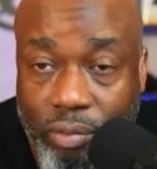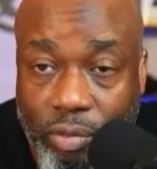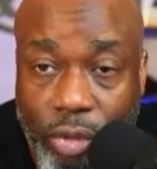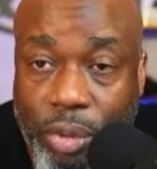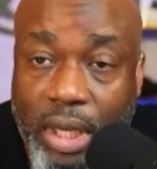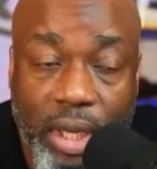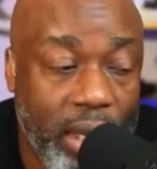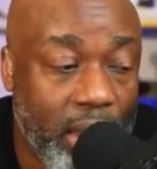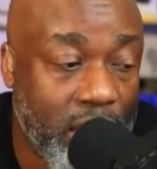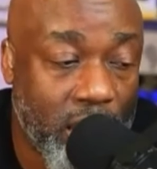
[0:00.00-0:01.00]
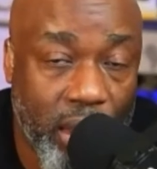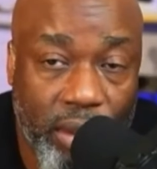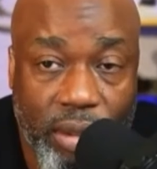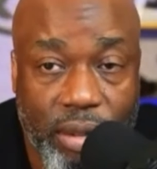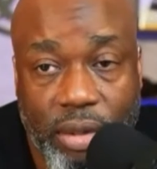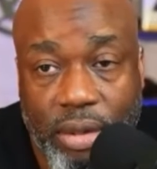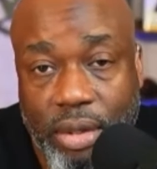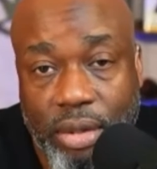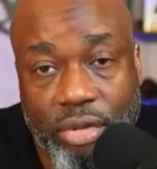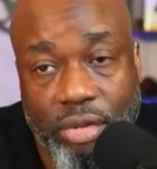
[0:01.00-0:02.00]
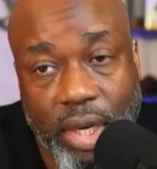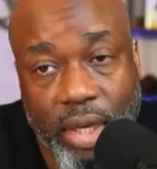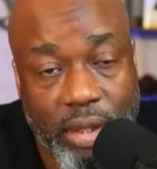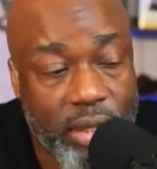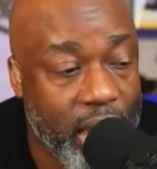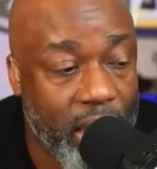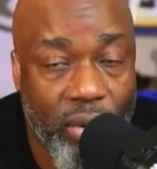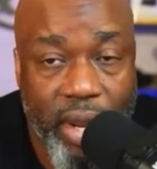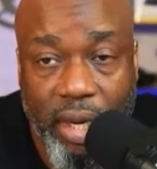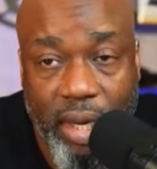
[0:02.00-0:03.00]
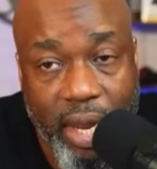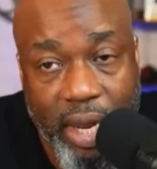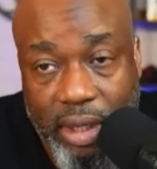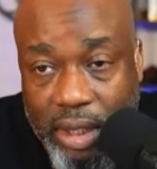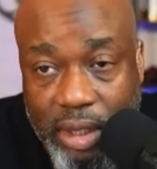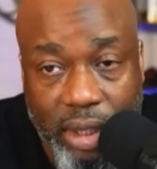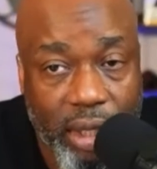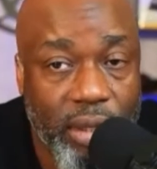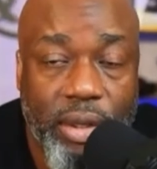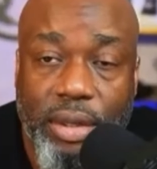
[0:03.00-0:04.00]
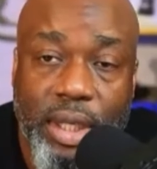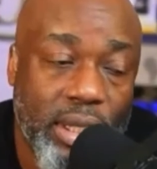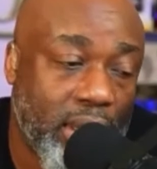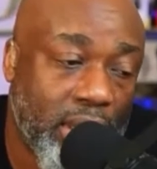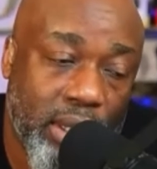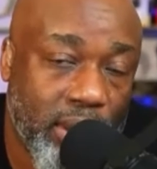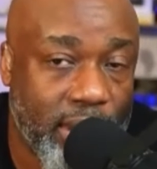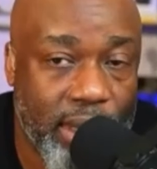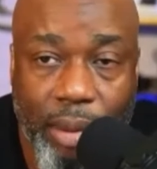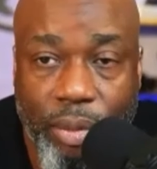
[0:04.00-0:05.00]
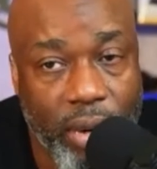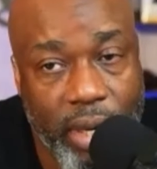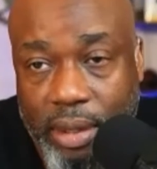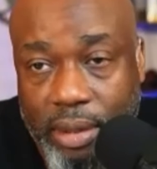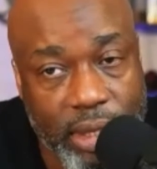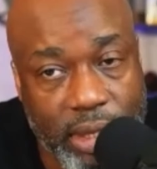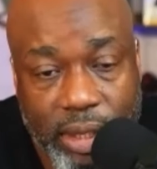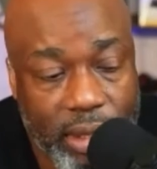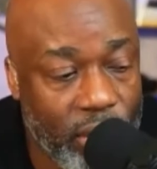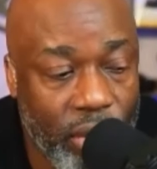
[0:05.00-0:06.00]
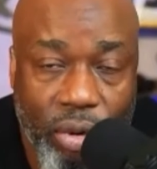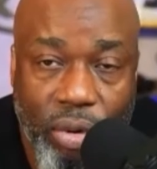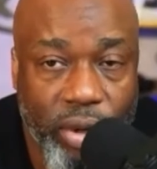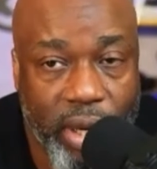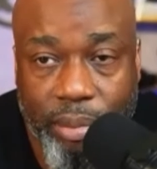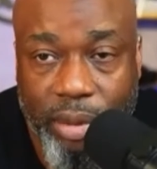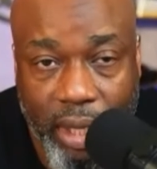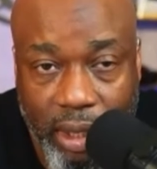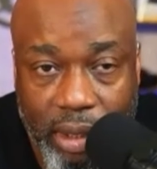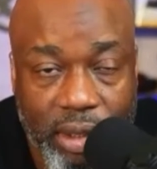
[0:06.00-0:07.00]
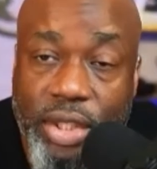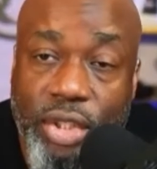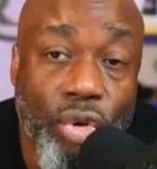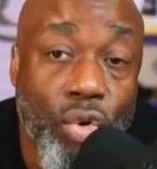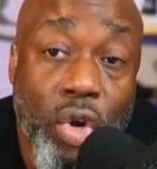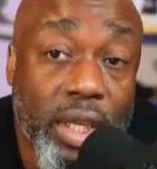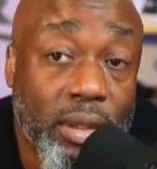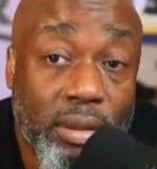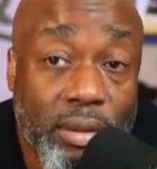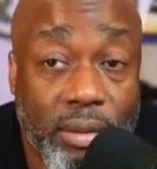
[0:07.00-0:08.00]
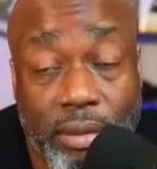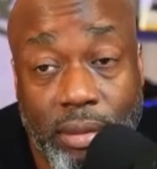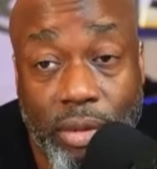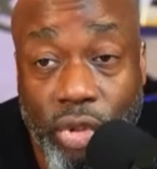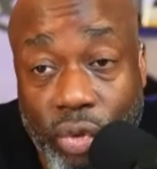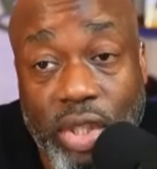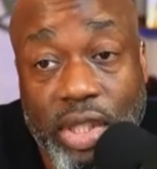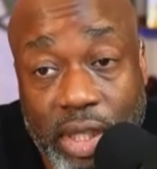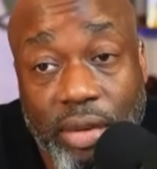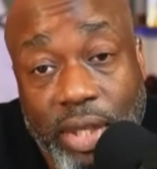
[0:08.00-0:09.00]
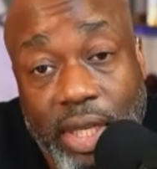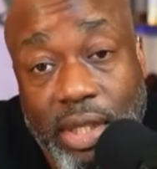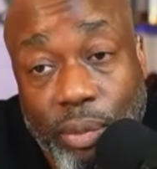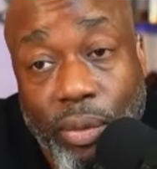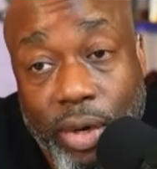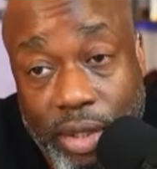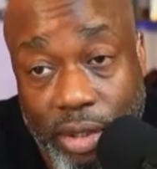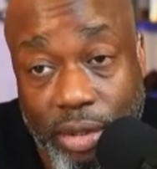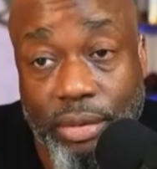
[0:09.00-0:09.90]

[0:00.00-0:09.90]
You picking at each other. You trying to psychoanalyze each other. Just, just stop all that. Just don't overcomplicate. It. Just do it. Do the stuff that's important to you.